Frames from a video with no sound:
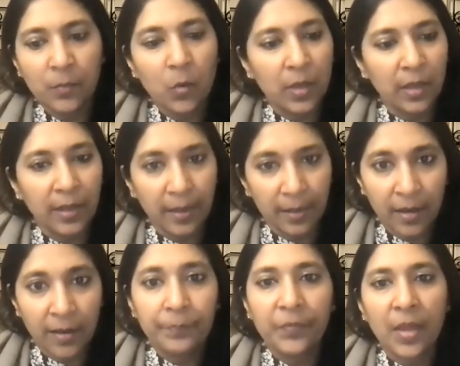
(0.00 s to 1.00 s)
okay, get
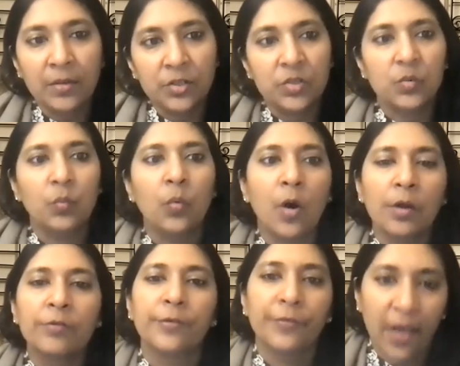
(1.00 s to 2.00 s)
up and just
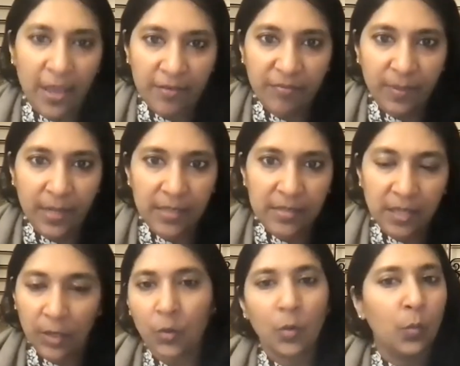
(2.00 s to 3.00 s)
walk for 5 minutes
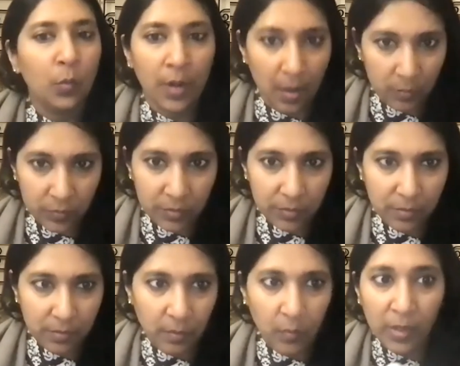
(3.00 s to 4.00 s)
in your own house
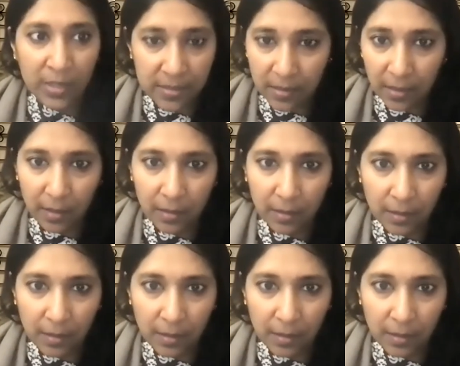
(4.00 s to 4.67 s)
once a day.